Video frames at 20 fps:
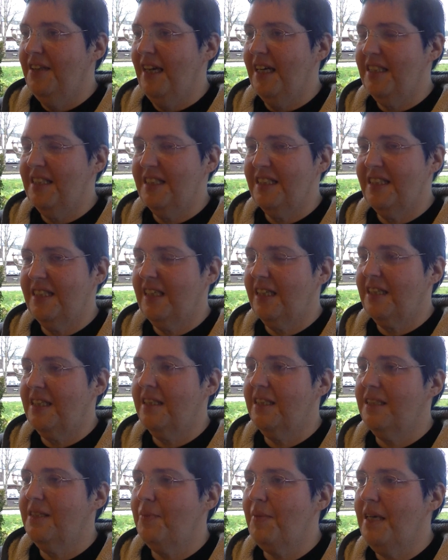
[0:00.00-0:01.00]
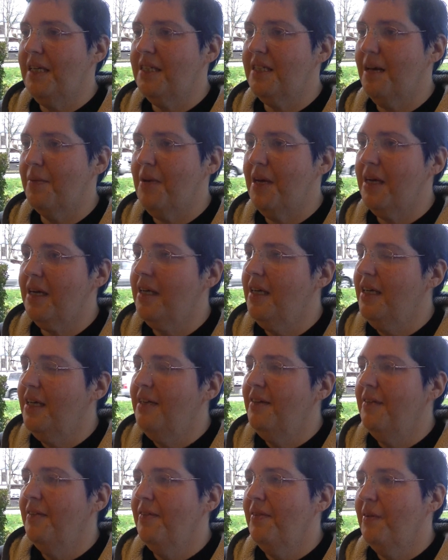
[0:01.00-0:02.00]
sickness in my stomach,
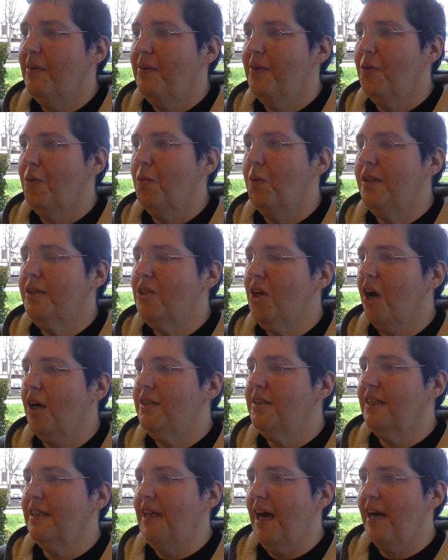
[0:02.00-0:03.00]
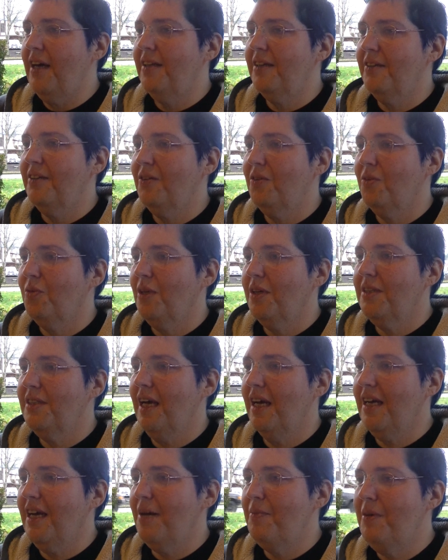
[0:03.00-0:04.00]
what's causing that? Where's
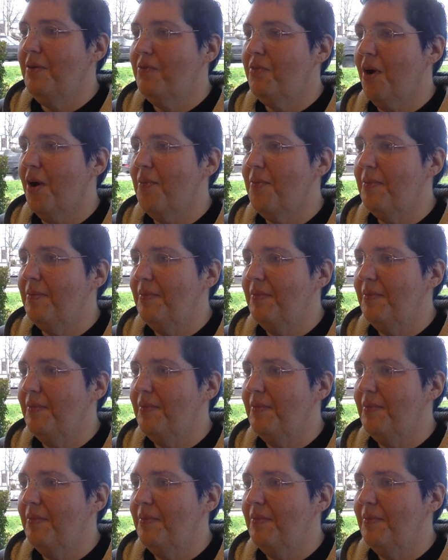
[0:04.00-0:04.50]
that coming from?